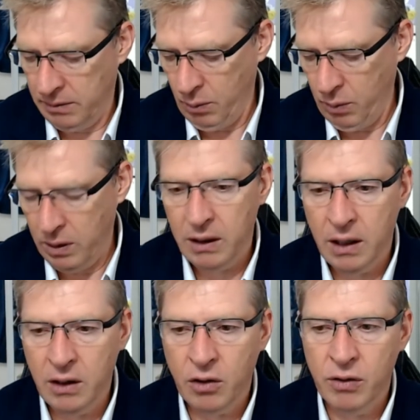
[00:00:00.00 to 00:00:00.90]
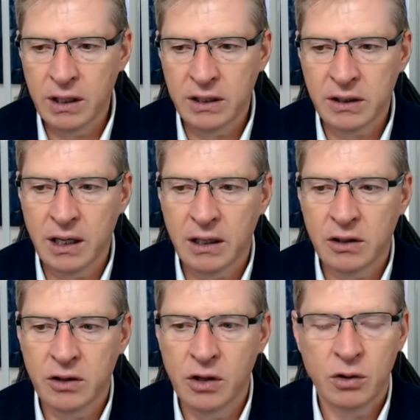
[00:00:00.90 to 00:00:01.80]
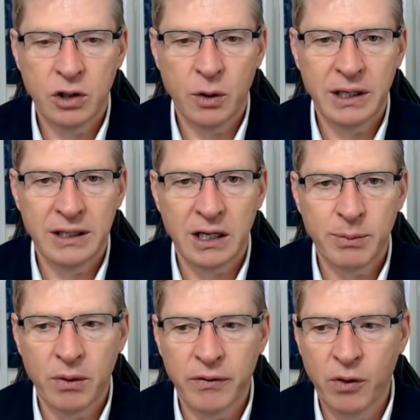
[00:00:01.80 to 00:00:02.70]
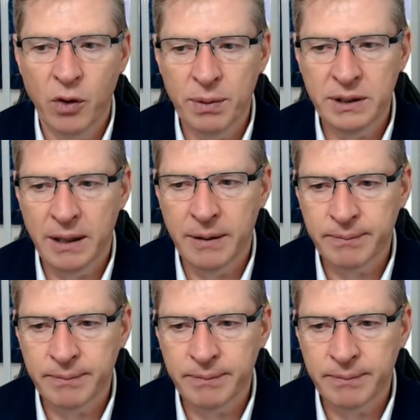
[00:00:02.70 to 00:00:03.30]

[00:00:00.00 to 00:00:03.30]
we increased it to 26.4%.